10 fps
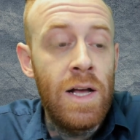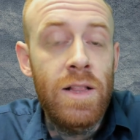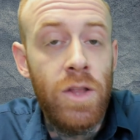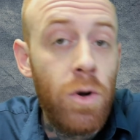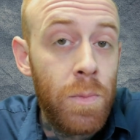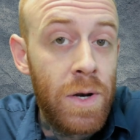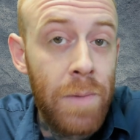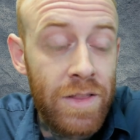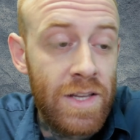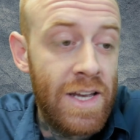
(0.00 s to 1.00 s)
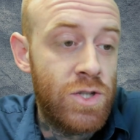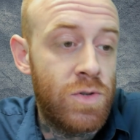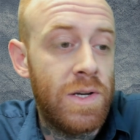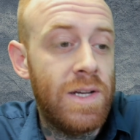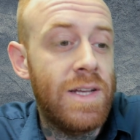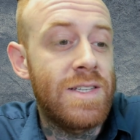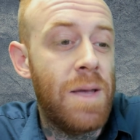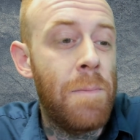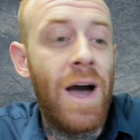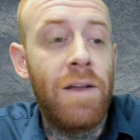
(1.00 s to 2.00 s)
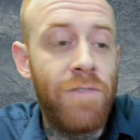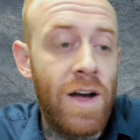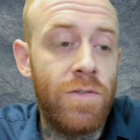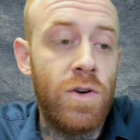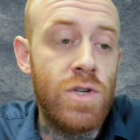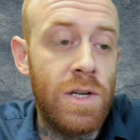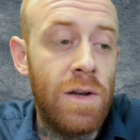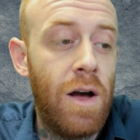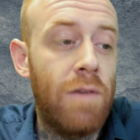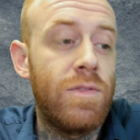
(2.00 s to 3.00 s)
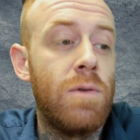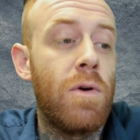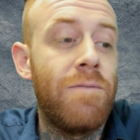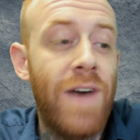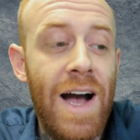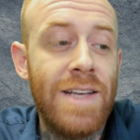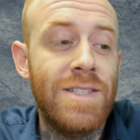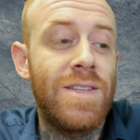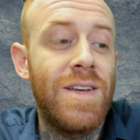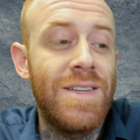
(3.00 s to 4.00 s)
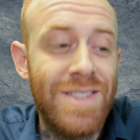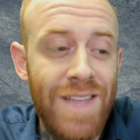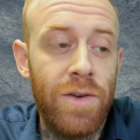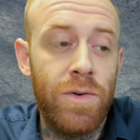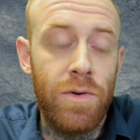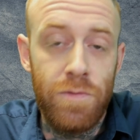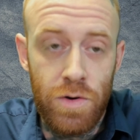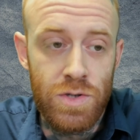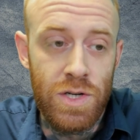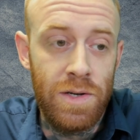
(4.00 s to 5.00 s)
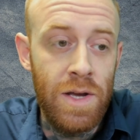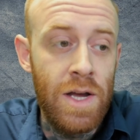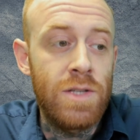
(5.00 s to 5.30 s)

A little bit about the history. It is a modified version of the Revised Standard Version.